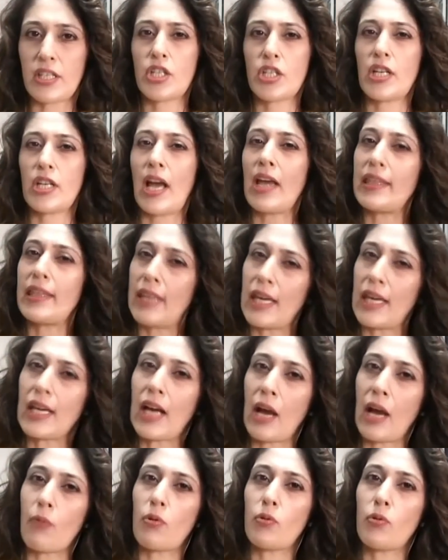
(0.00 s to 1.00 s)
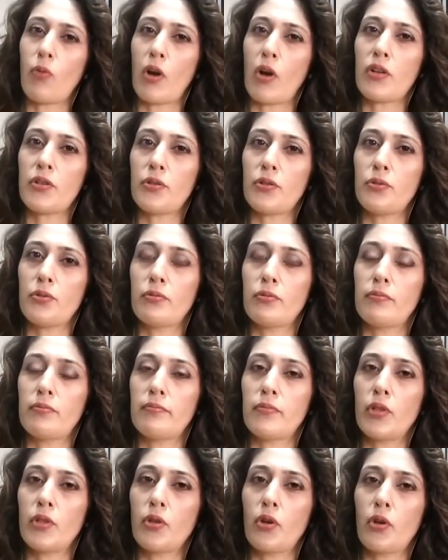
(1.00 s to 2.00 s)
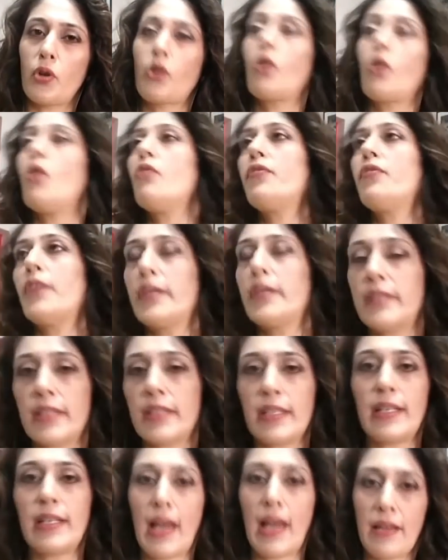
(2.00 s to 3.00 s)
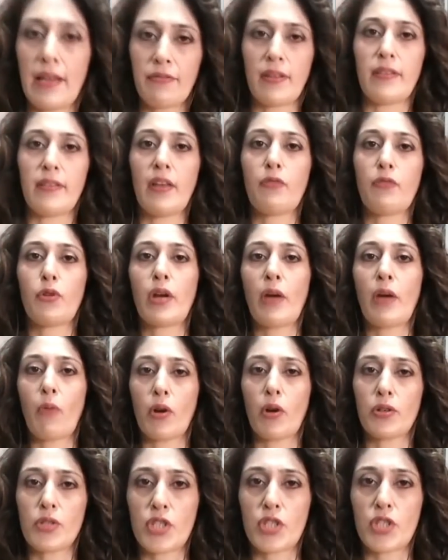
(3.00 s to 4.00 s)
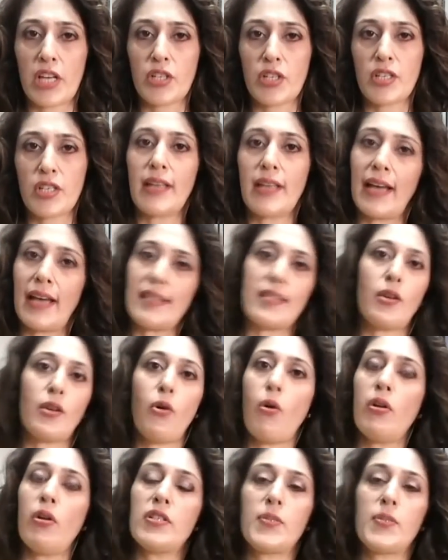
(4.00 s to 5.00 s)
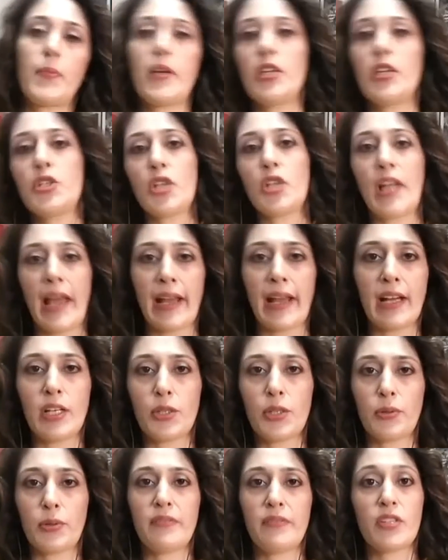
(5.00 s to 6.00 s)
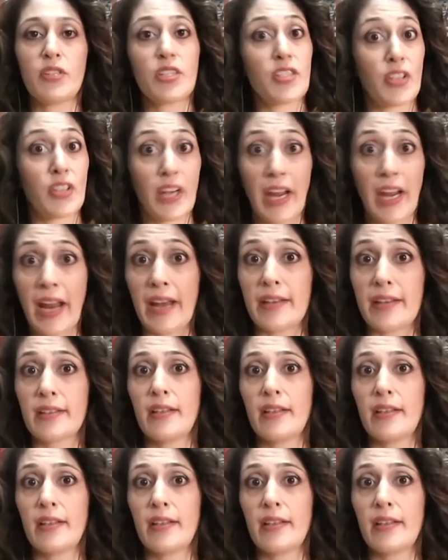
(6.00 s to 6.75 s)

and I think I would want to, grow further in life, and therefore I want to change it. That's a whole spiritual angle to it, which is great.